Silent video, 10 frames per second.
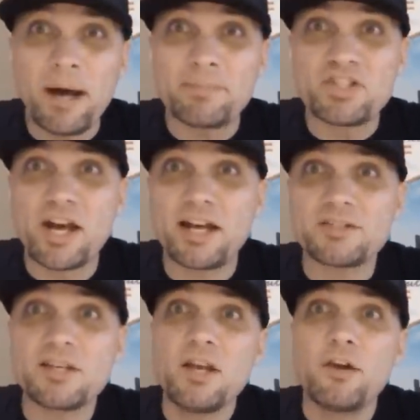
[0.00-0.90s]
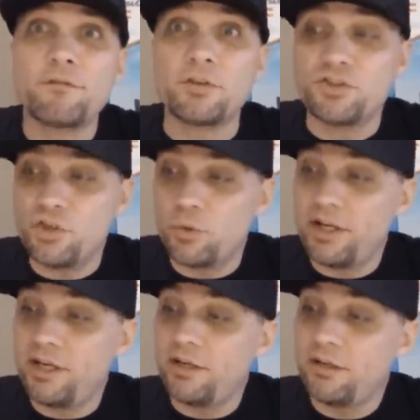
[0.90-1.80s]
Papa John's for
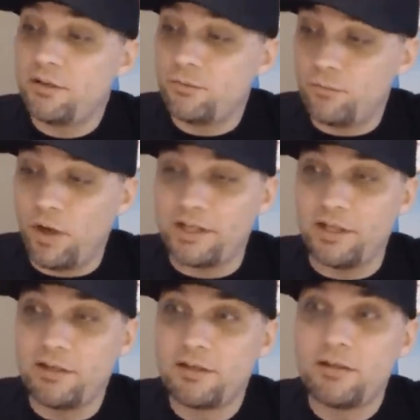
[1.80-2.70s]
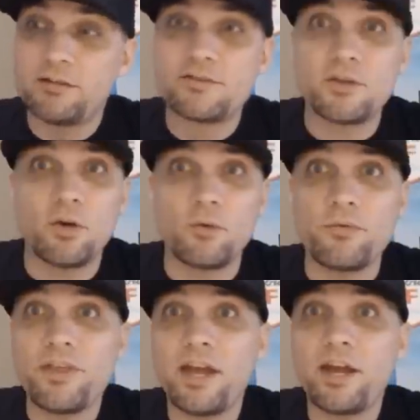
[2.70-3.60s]
doing it right. So
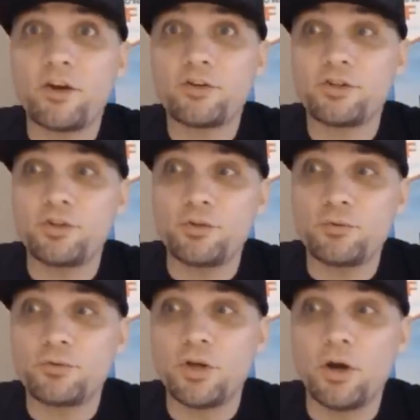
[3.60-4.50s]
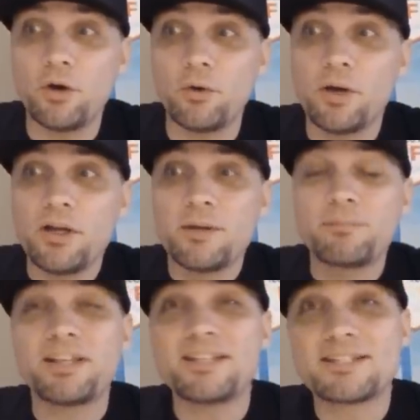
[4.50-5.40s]
there you go.
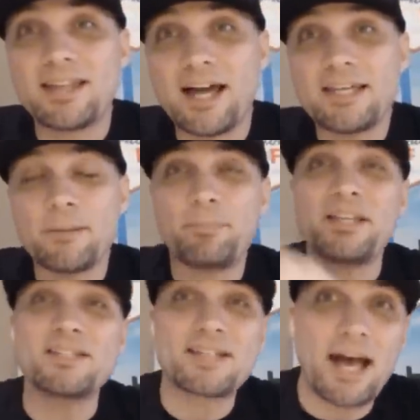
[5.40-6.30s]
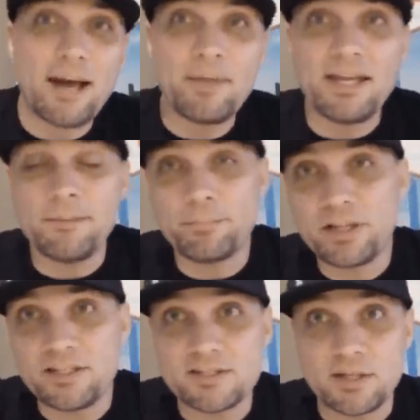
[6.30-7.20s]
Please like, please comment, and
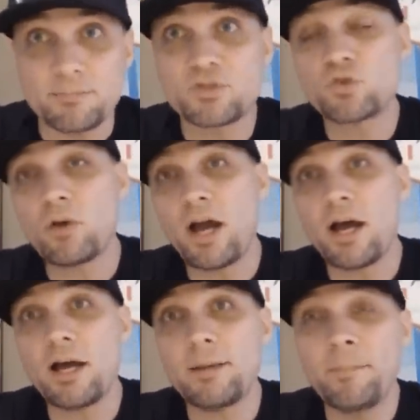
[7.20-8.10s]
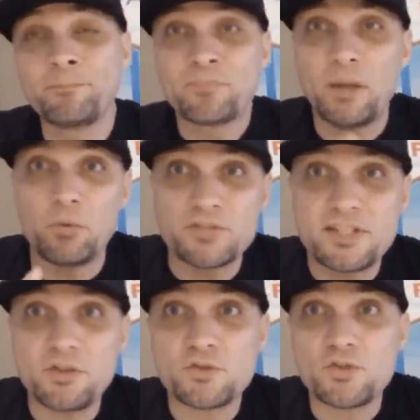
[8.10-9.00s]
please subscribe. And we'll
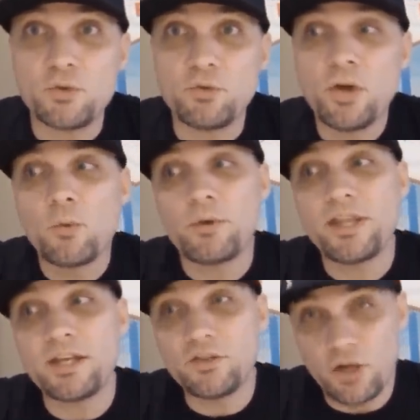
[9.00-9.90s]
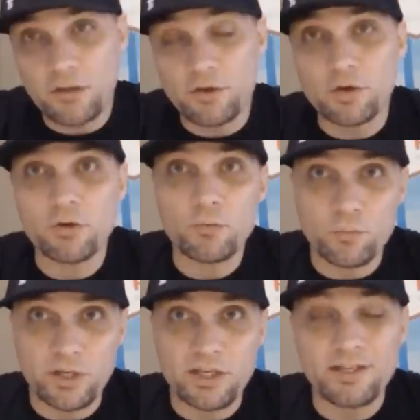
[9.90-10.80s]
see you soon with another
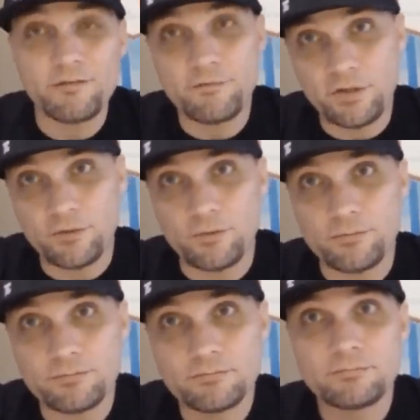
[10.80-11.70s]
review.